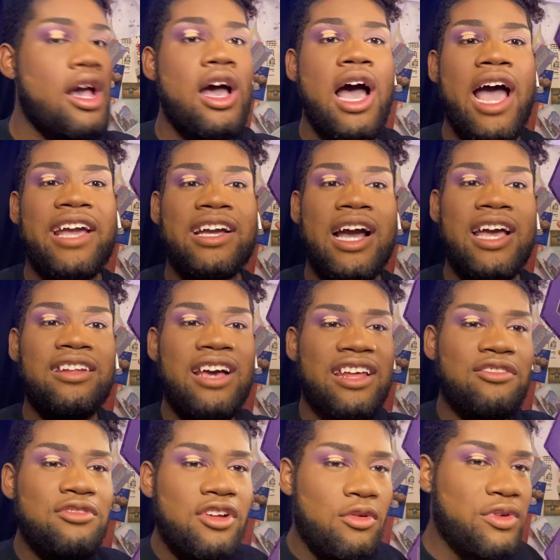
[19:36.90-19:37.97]
I
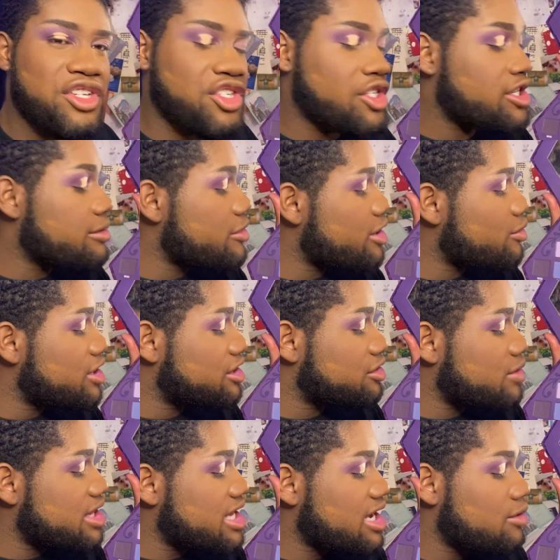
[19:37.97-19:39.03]
don't know which shimmer I want
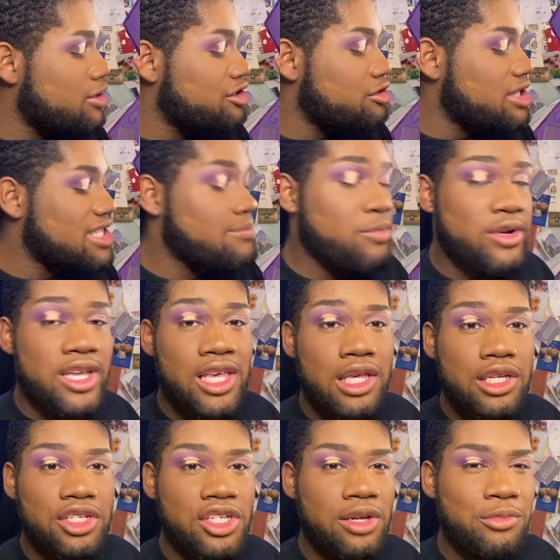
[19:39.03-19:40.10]
to do. I think I want to do this
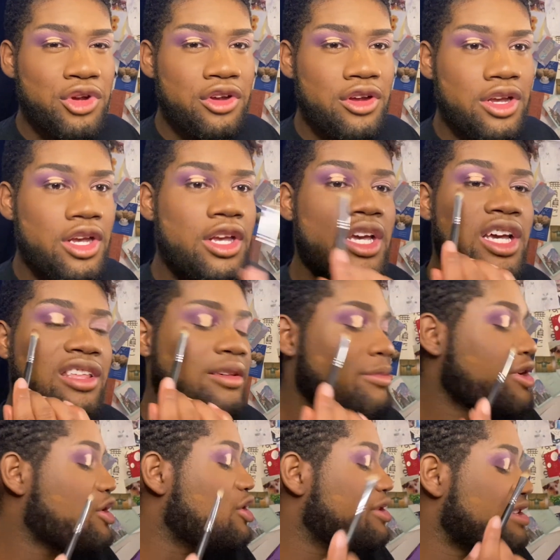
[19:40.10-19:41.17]
pink shimmer in the
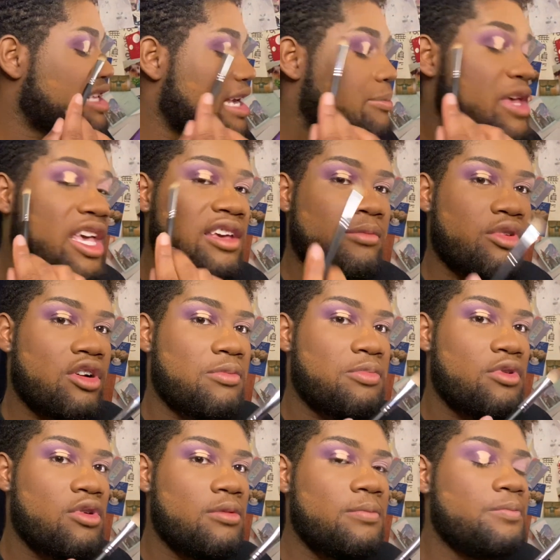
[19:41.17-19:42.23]
middle, like pink and
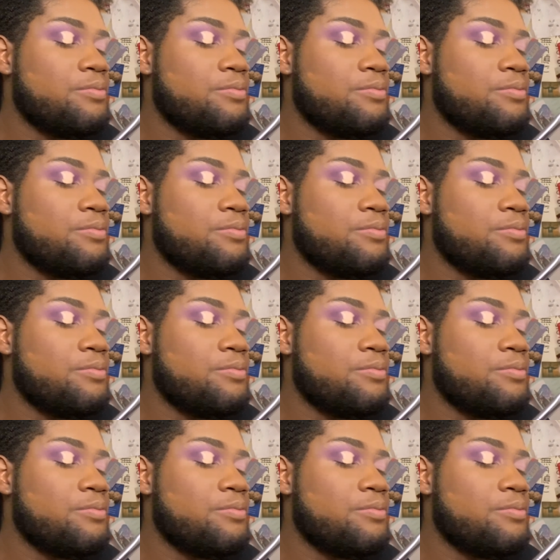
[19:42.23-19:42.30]
purple. I